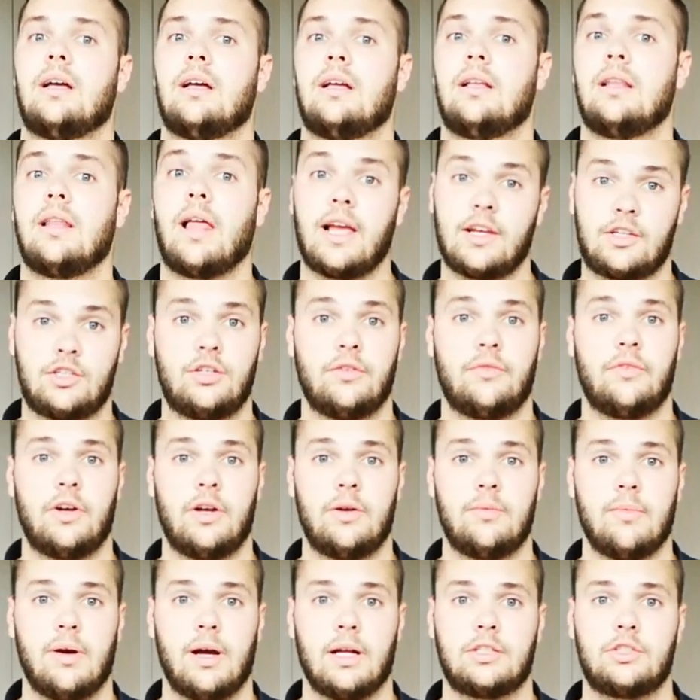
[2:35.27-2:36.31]
likes you very
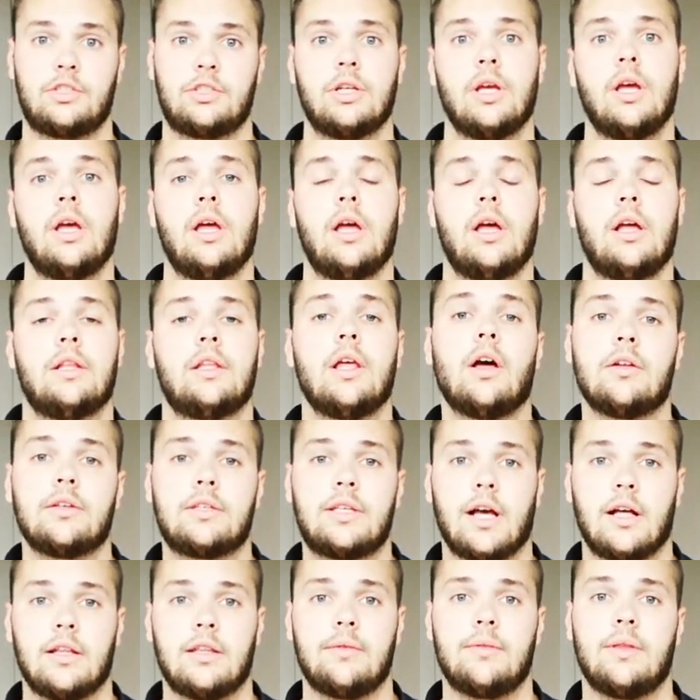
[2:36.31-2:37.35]
much. Don't
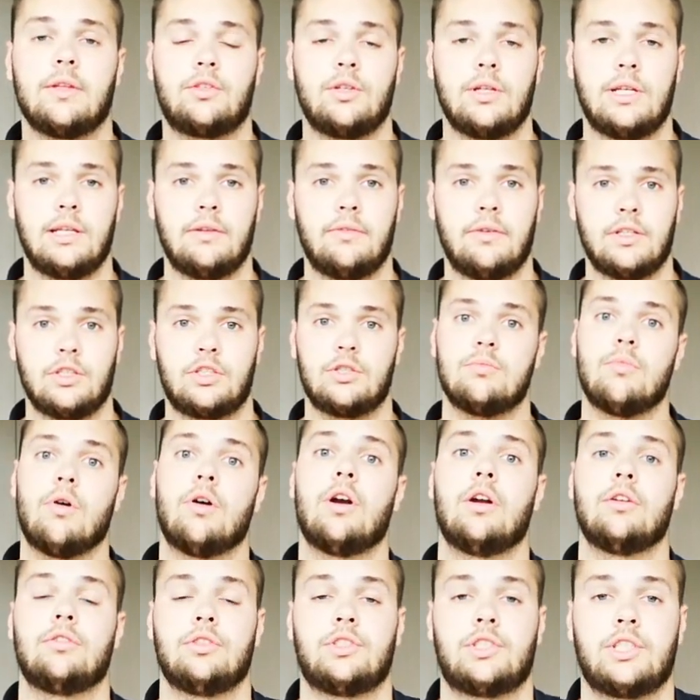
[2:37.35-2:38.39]
tell them that you're leaving
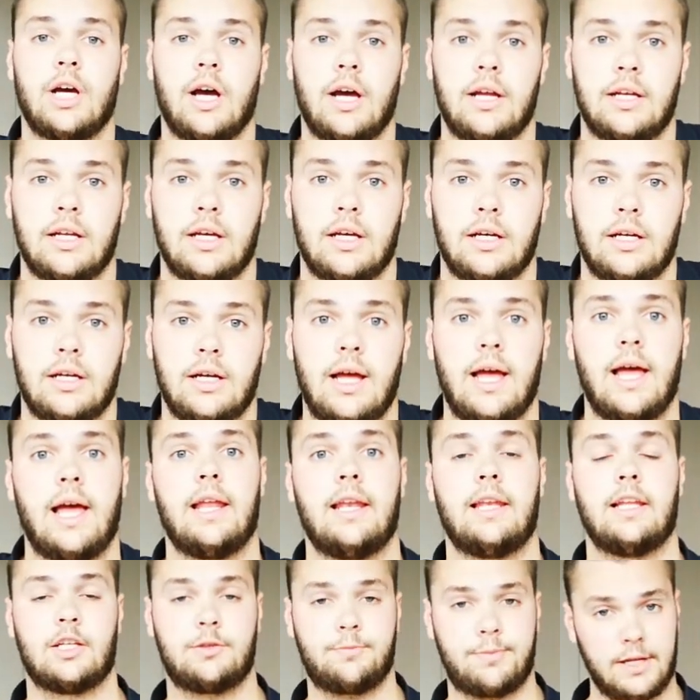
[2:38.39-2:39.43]
tomorrow to China and
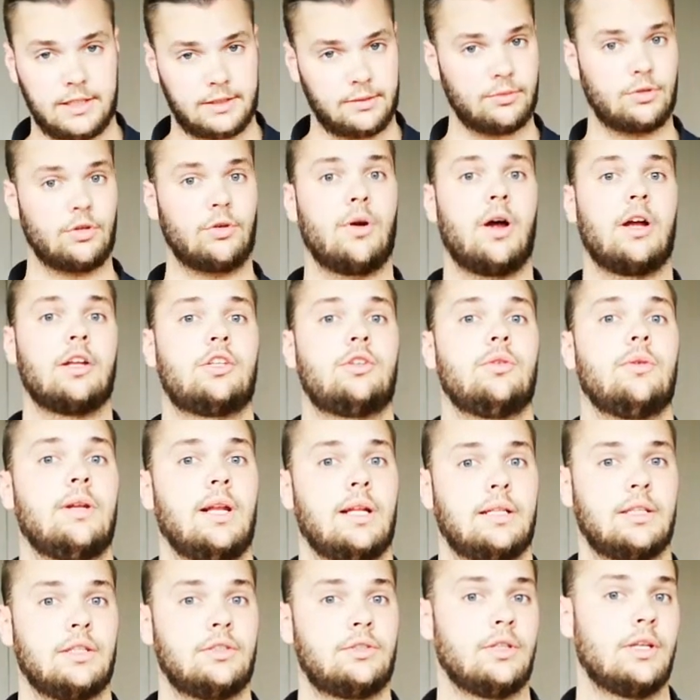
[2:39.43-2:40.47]
expect them to write you a
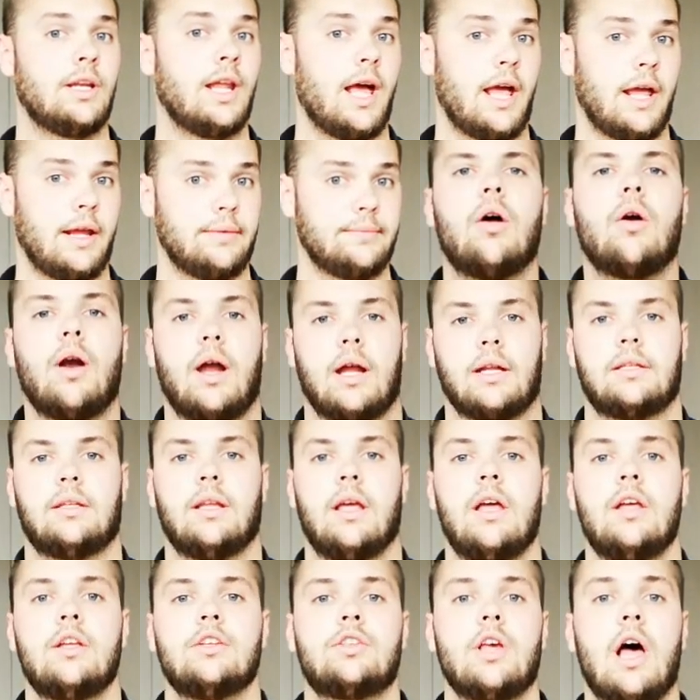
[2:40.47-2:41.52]
letter today. Alright,
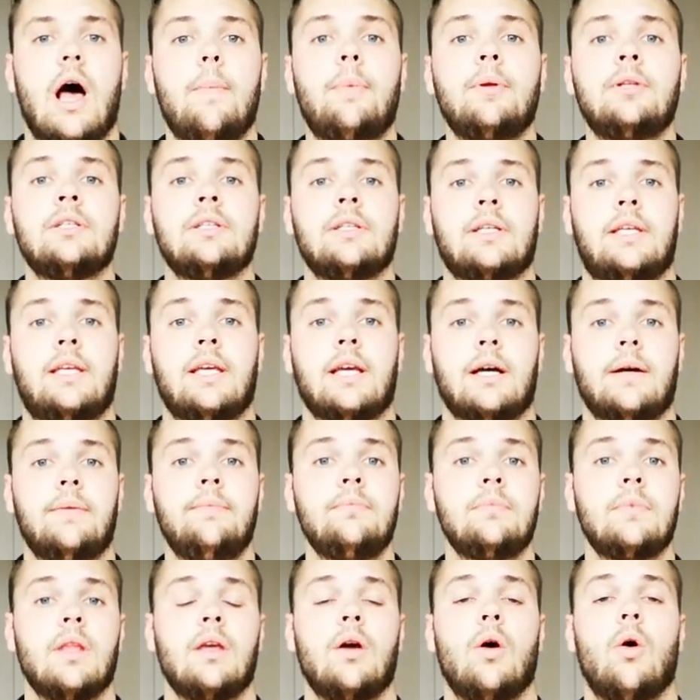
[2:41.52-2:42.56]
so up until
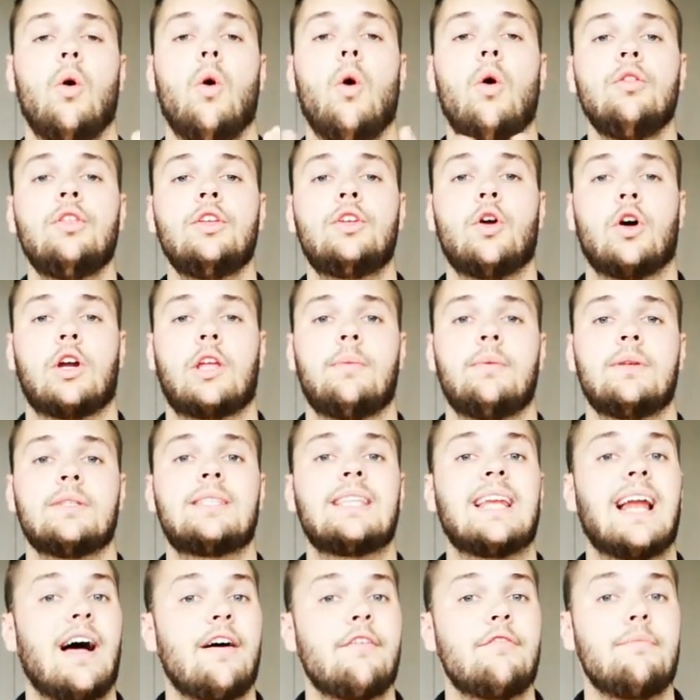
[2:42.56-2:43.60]
here, all the documents
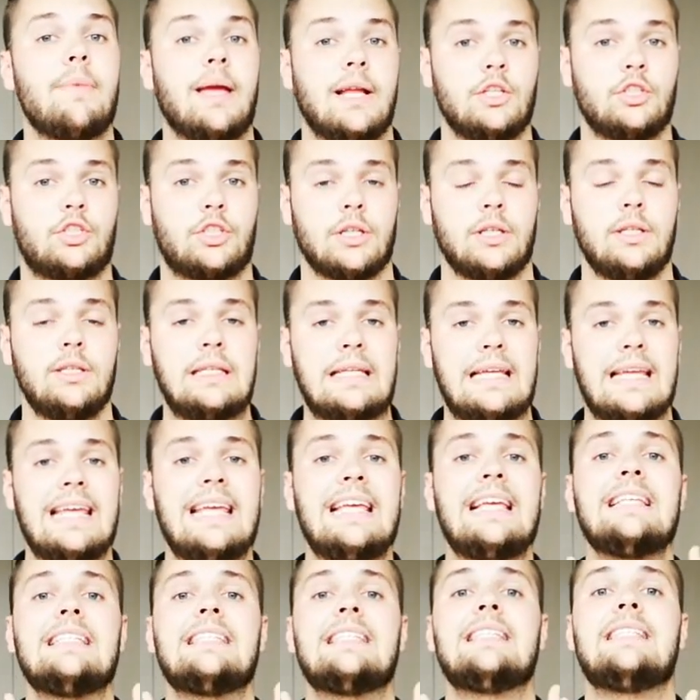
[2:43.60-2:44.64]
that I've mentioned
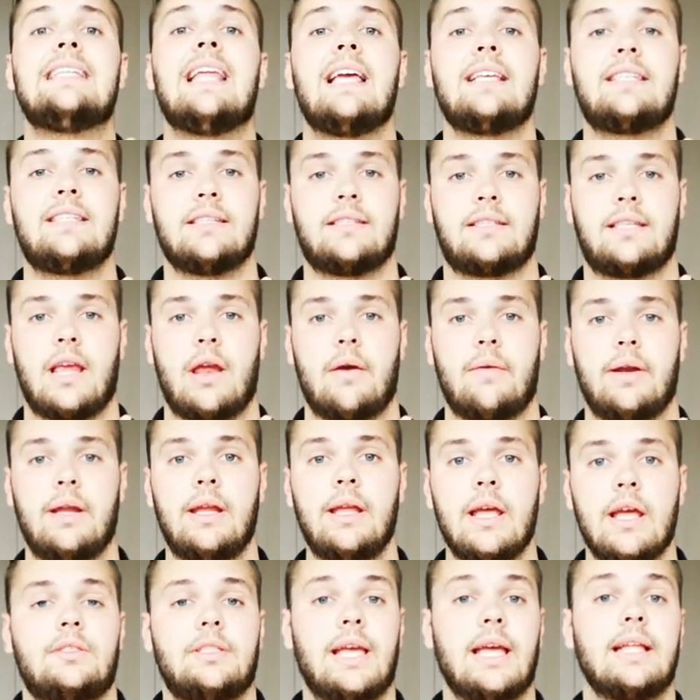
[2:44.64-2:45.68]
is necessary
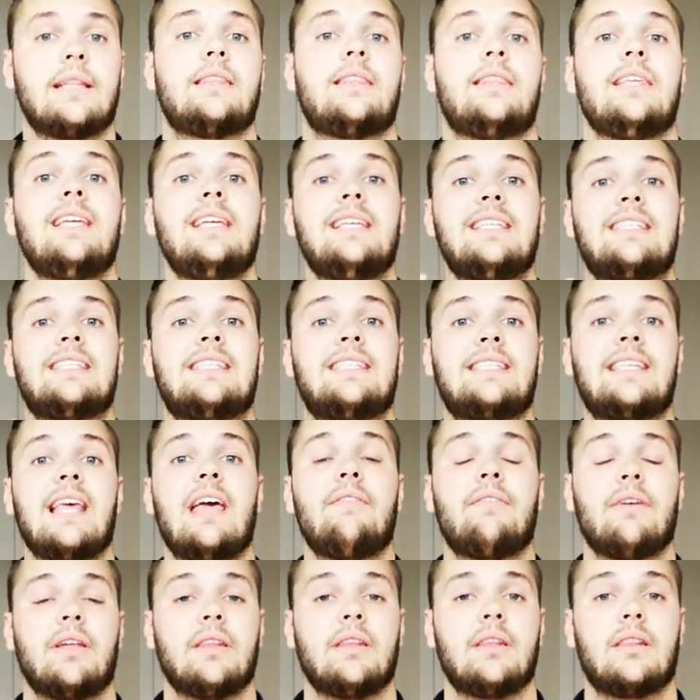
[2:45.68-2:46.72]
to get the
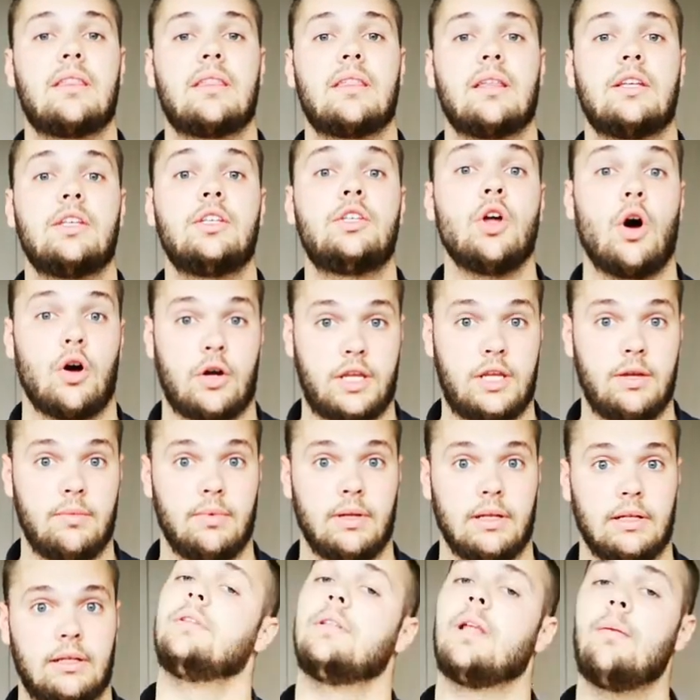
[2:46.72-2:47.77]
7th
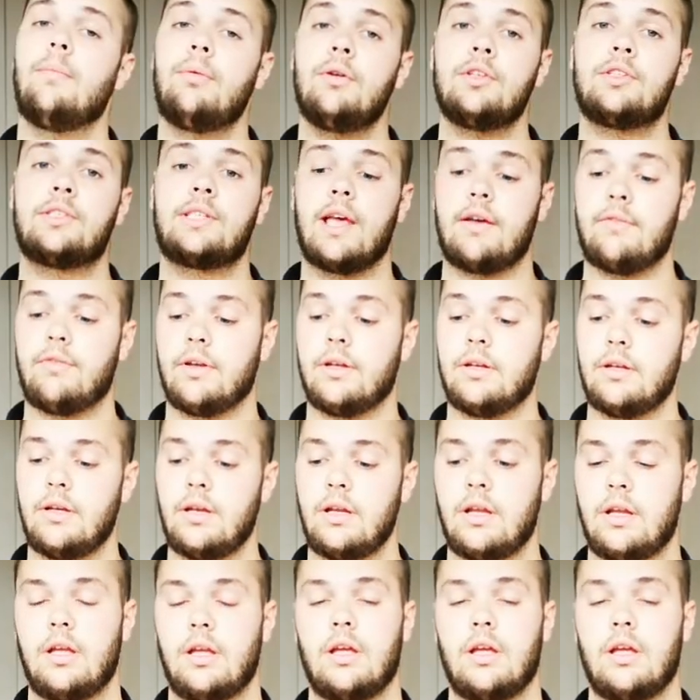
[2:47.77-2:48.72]
document. Number 7,